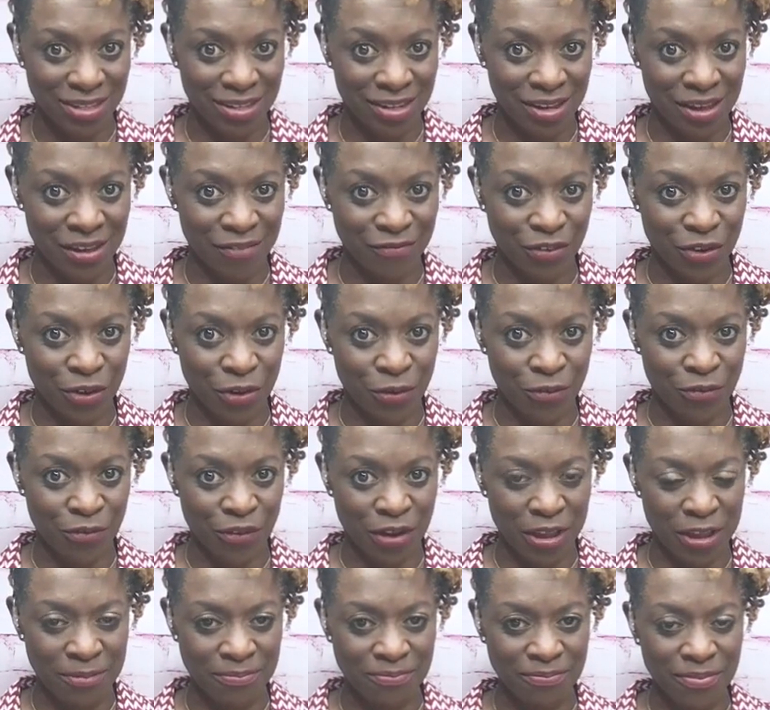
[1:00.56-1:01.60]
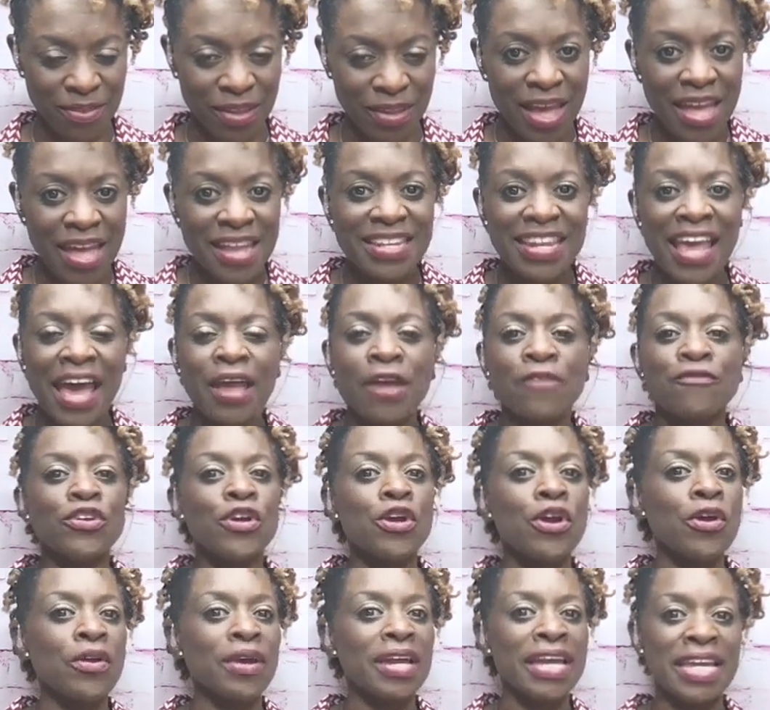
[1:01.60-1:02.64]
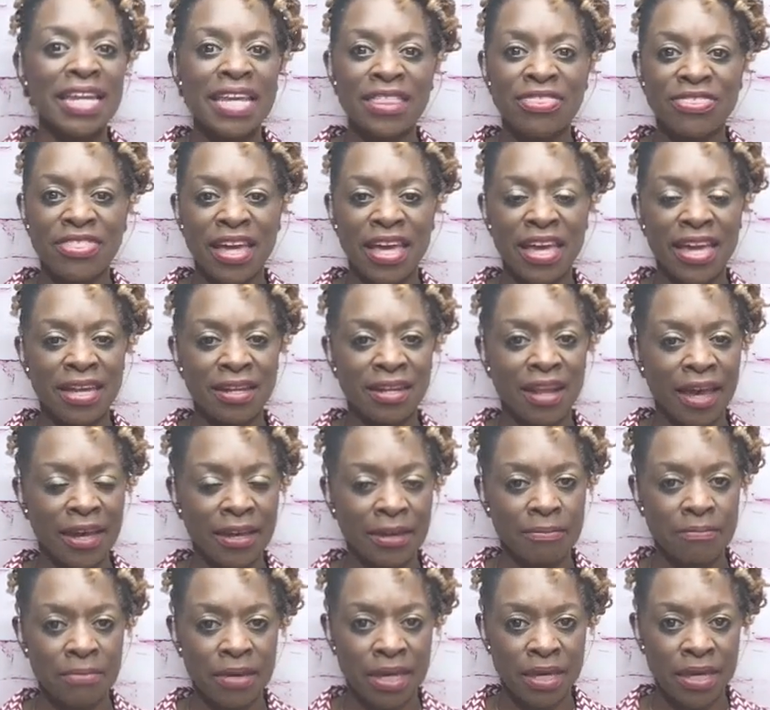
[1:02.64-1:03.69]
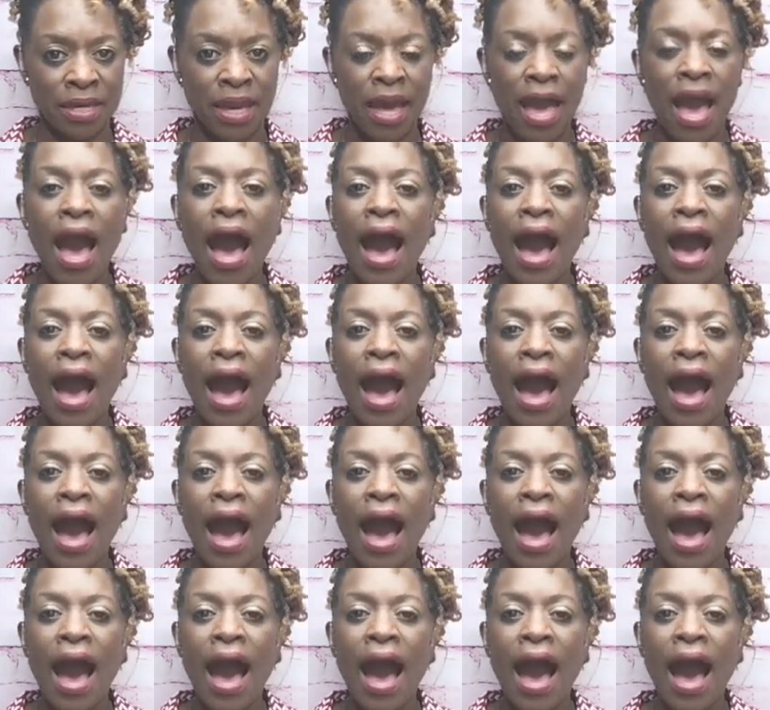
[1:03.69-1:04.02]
love, girlfriend. Now, if you're anything like me,